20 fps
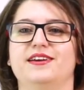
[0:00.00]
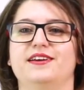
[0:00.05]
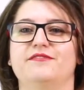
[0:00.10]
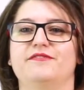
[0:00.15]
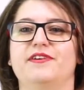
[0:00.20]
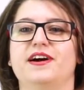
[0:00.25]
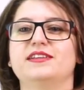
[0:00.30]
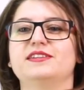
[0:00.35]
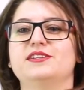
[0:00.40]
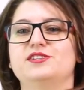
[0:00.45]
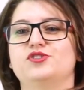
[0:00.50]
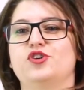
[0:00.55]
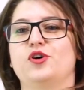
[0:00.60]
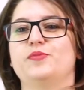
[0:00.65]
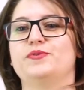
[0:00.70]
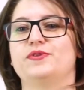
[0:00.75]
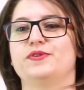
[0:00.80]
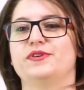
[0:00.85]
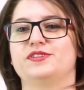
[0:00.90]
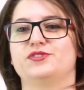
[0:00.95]
find a
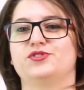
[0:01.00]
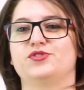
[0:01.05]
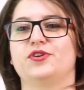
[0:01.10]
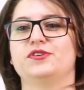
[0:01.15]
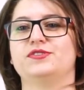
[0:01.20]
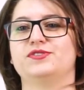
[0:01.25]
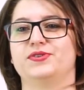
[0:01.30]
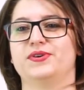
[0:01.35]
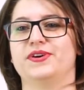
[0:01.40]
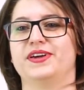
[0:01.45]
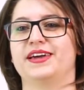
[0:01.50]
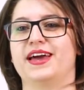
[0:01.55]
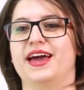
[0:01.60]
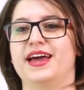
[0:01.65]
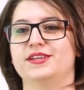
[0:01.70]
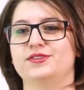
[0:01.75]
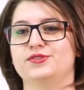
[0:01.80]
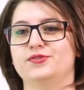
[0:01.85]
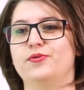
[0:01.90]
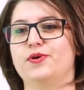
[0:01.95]
job you enjoy doing
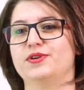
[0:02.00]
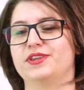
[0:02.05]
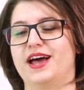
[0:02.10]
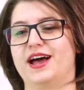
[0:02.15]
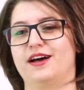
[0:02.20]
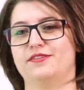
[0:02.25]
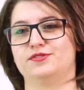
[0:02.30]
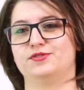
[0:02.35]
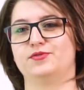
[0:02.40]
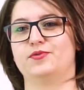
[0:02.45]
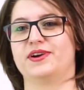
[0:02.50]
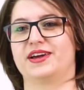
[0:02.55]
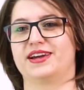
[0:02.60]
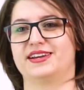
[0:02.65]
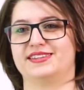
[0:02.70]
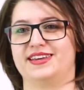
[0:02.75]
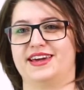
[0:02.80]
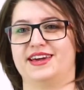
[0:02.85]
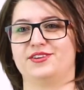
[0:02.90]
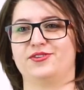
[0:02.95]
and you won't have to work
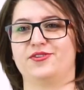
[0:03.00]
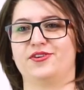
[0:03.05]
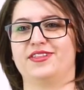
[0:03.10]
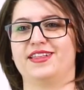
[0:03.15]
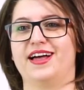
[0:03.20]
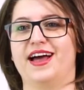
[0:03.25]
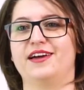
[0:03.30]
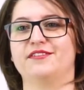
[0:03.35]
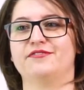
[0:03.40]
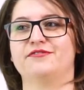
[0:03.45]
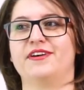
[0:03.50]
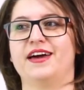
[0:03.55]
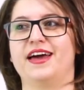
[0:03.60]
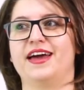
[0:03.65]
a day in your life.